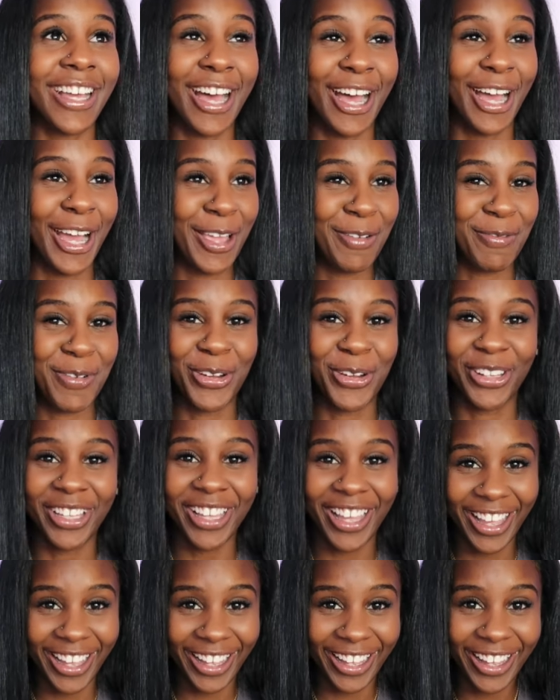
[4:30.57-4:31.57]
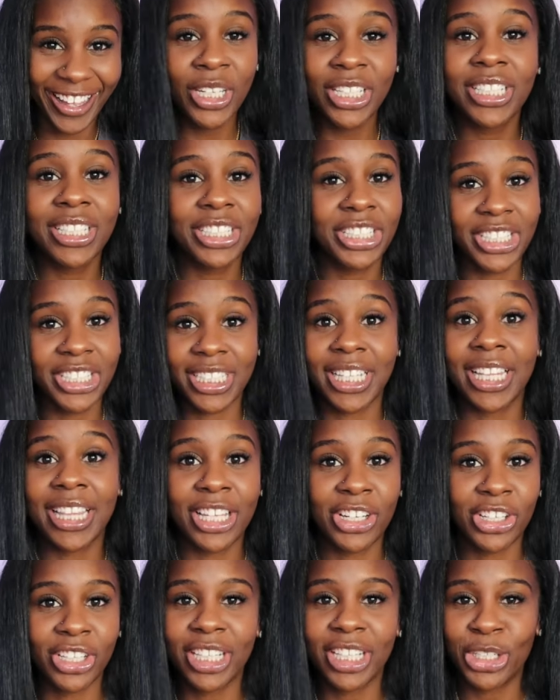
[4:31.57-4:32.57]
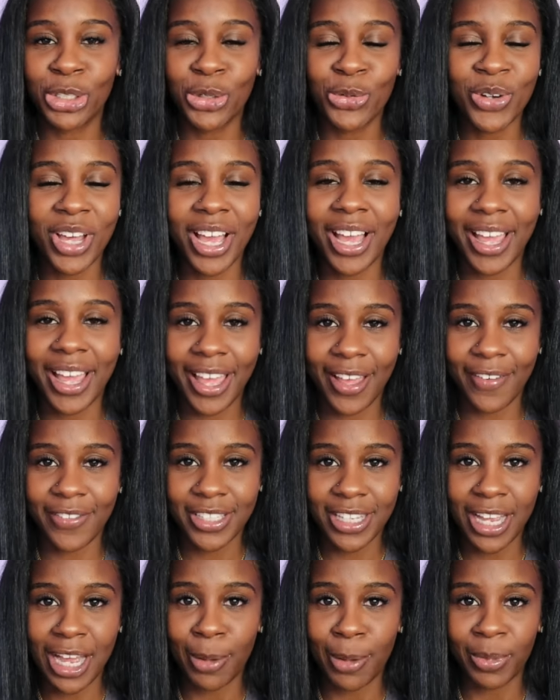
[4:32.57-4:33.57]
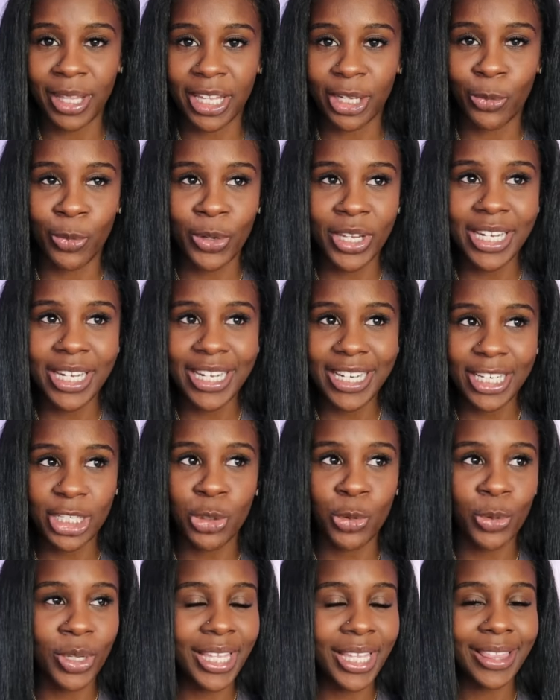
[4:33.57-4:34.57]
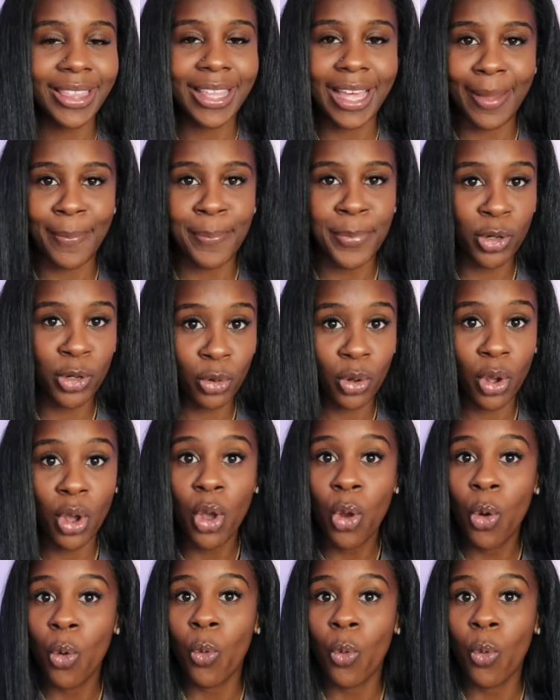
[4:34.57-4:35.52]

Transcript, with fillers: time okay we just literally do not have time like we need to get that milk